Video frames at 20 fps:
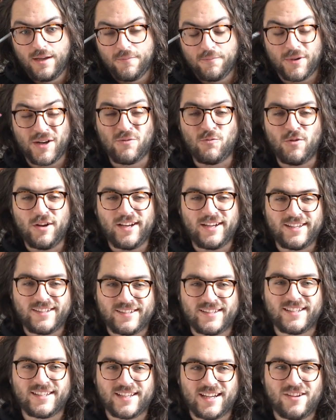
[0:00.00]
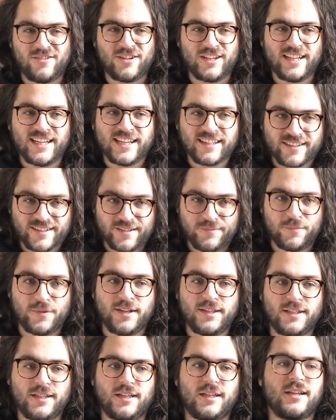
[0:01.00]
But I wanted to sit down and get
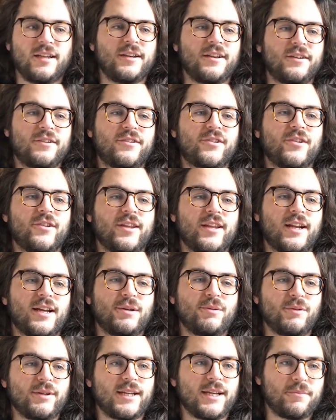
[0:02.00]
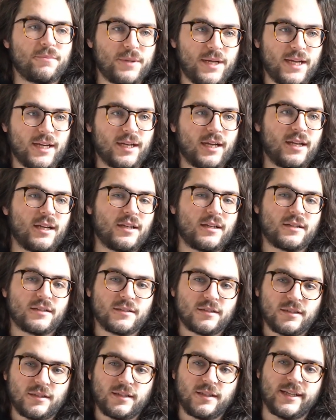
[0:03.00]
something done so that I would
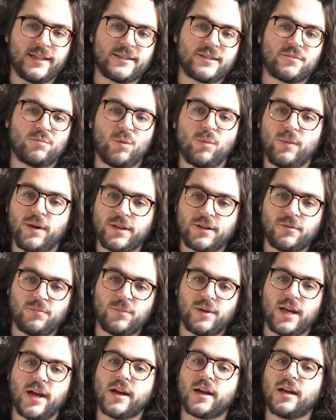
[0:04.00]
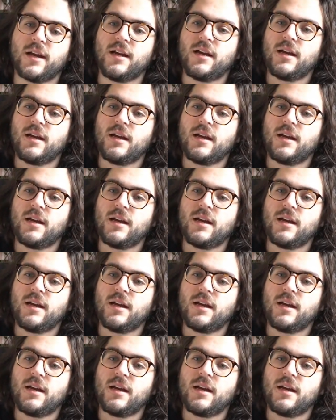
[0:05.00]
get some momentum back.